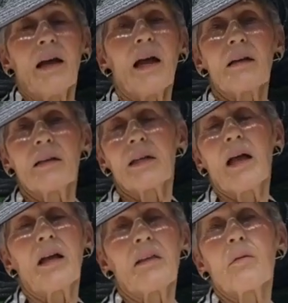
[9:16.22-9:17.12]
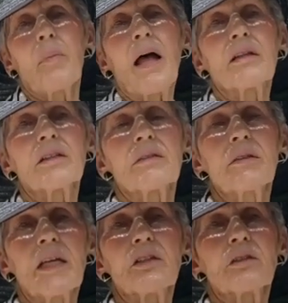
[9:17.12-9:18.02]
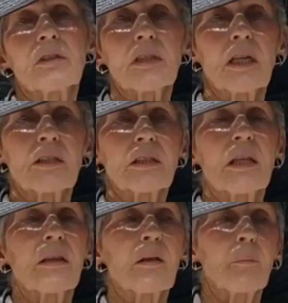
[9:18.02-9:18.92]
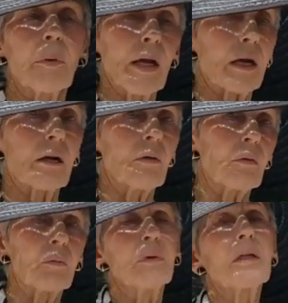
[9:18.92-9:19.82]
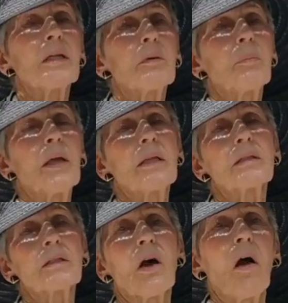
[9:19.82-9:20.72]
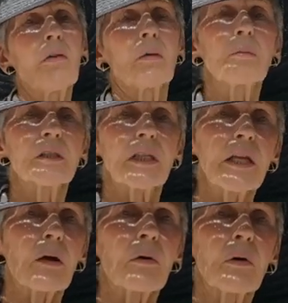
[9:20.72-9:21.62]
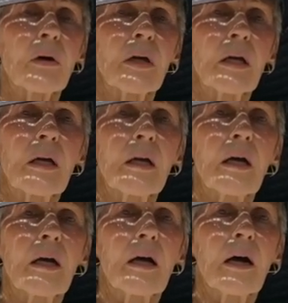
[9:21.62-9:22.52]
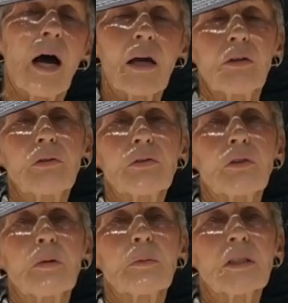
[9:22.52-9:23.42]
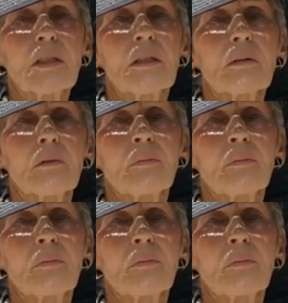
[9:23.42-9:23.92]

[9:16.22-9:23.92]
the balance of nature is such that the bear really depends on the mosquito. A use for the mosquito.